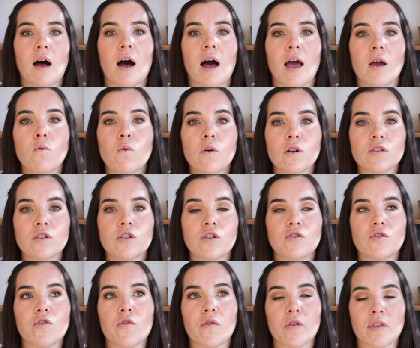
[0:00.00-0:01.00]
I want you
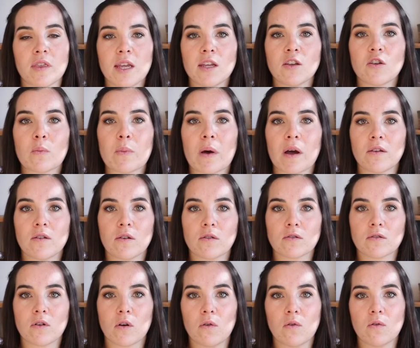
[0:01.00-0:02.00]
to think about your
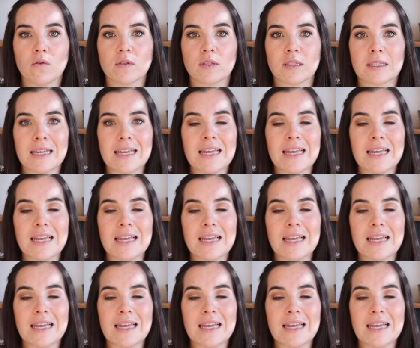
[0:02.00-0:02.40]
goals